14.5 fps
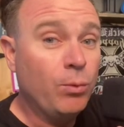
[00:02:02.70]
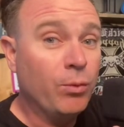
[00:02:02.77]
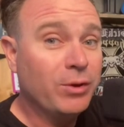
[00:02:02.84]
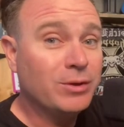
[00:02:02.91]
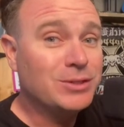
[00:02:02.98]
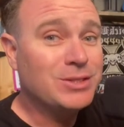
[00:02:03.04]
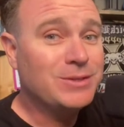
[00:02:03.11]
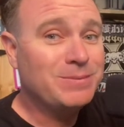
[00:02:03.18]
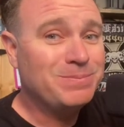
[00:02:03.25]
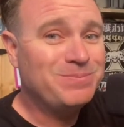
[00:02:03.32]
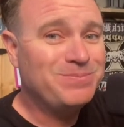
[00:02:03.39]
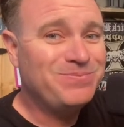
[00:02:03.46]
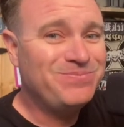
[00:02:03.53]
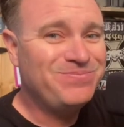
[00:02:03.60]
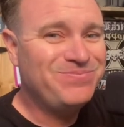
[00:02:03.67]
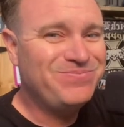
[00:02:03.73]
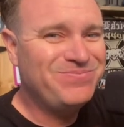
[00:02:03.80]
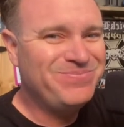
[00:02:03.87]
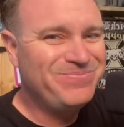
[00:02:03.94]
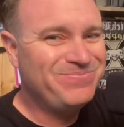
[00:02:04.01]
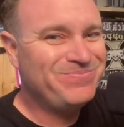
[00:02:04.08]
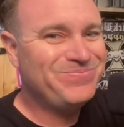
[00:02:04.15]
there's a
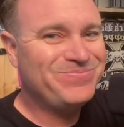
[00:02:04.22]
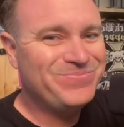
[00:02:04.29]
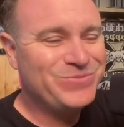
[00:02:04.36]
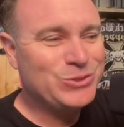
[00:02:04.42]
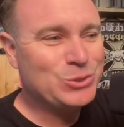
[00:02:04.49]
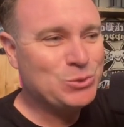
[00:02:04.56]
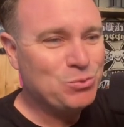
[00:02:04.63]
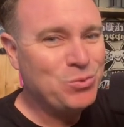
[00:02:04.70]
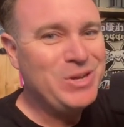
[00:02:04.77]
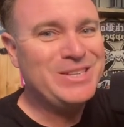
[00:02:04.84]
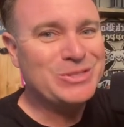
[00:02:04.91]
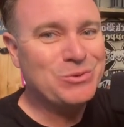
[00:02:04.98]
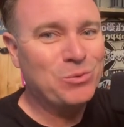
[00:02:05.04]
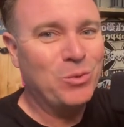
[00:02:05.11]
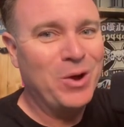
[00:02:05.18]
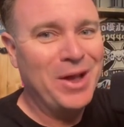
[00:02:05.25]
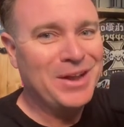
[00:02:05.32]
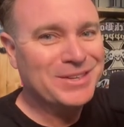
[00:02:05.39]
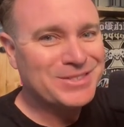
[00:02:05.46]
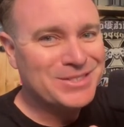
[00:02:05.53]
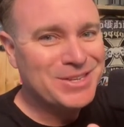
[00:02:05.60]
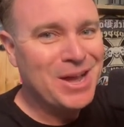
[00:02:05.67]
there's a reason why, and
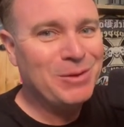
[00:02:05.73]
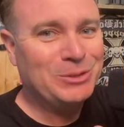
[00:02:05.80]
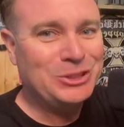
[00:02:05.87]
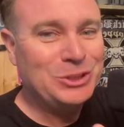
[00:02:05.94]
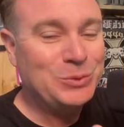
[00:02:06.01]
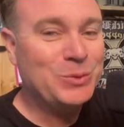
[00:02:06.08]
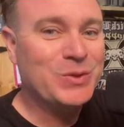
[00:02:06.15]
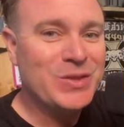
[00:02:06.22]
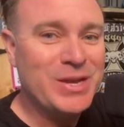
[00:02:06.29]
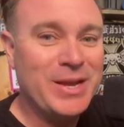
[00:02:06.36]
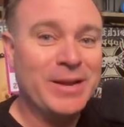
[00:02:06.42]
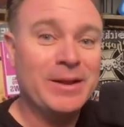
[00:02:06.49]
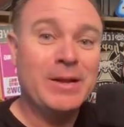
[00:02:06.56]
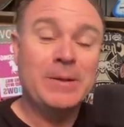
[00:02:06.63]
it's not what you would think.